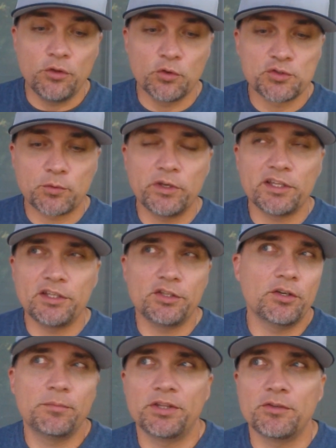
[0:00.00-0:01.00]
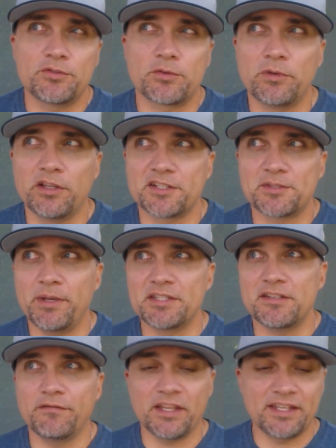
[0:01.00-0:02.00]
Those are really good, but those are really
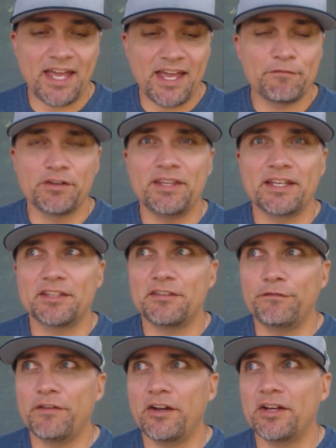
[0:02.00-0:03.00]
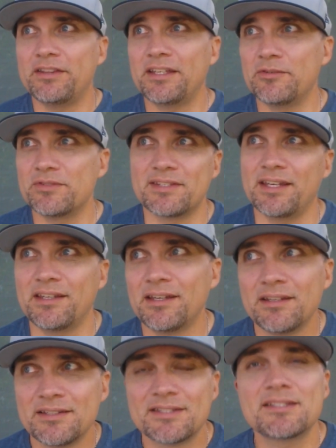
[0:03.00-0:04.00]
expensive. Like everything at the fair, I think it was like
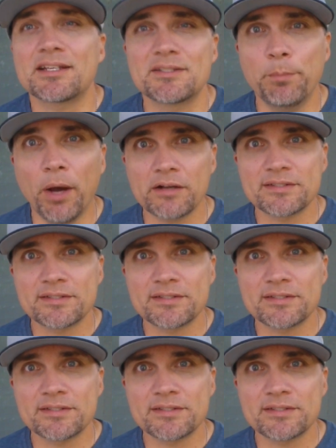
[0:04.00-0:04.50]
$6.